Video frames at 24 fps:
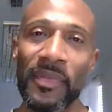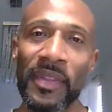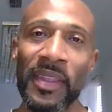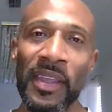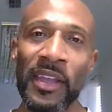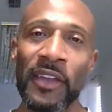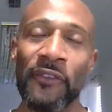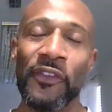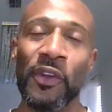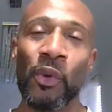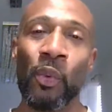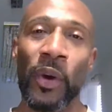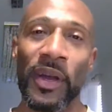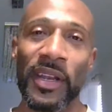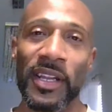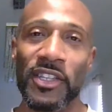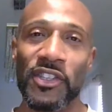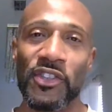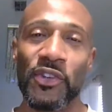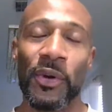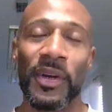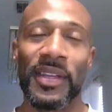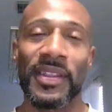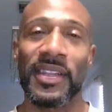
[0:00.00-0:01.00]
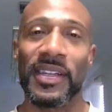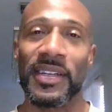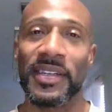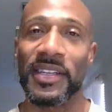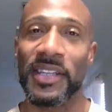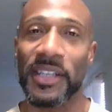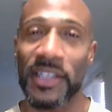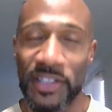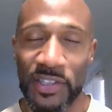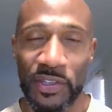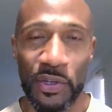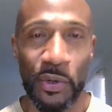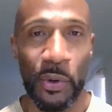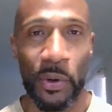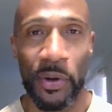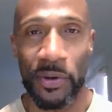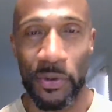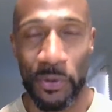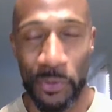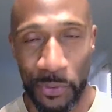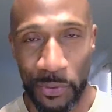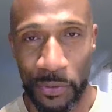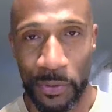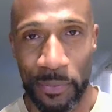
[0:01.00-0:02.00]
if you want to join the Discord
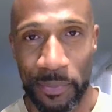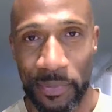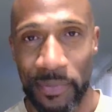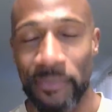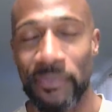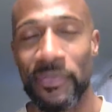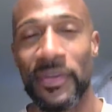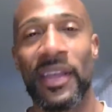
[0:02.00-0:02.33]
group,